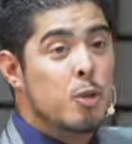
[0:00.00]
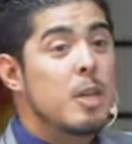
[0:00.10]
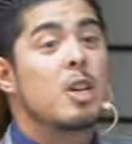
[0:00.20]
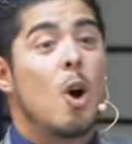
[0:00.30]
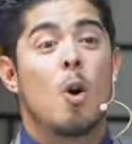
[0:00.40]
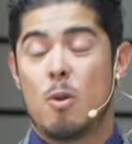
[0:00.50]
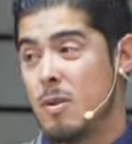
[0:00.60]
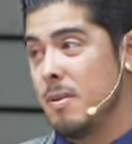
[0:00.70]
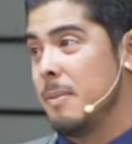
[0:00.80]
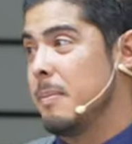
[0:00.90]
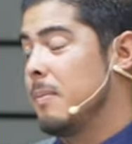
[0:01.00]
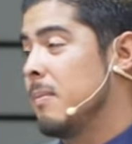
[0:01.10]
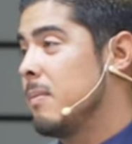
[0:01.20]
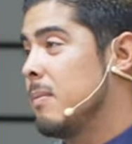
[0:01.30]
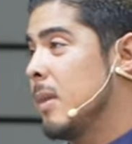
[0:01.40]
we go
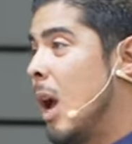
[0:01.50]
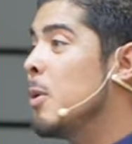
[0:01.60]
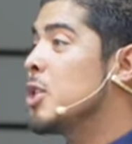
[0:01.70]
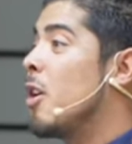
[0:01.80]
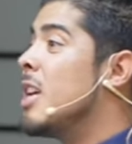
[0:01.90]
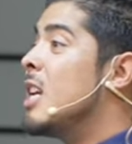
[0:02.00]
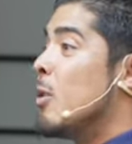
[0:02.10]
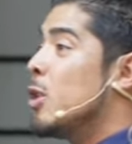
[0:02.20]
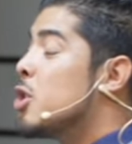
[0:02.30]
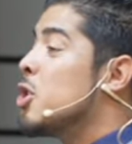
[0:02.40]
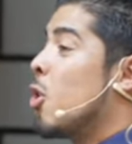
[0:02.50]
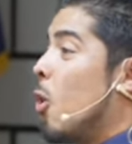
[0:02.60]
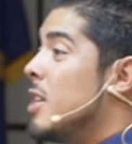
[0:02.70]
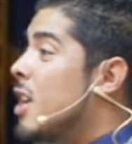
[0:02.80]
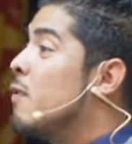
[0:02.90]
and we start hearing the
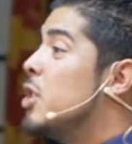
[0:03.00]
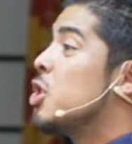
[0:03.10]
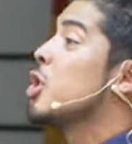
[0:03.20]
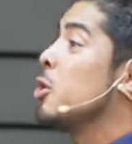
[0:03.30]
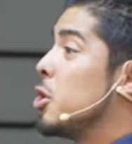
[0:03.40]
stories of these children